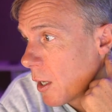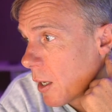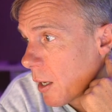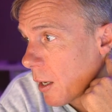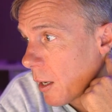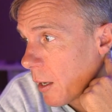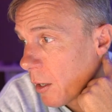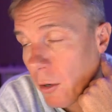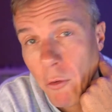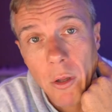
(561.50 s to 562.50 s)

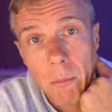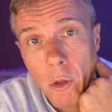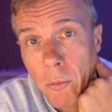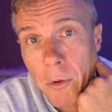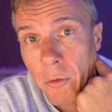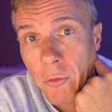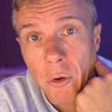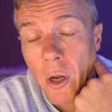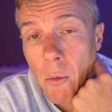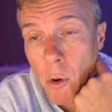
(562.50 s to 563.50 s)
and I write the blog post for
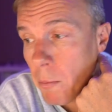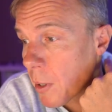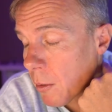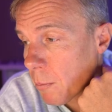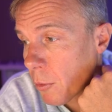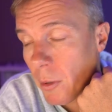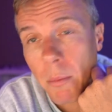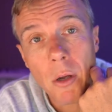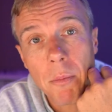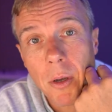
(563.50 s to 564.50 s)
it, I won't be able to put the
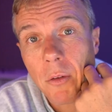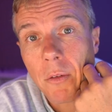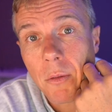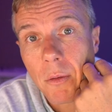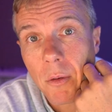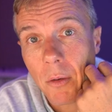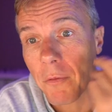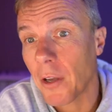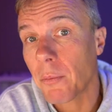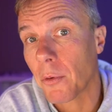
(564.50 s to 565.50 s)
blog post on
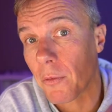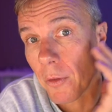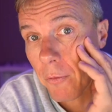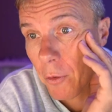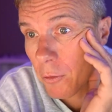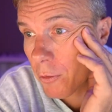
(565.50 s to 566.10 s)
Facebook for the first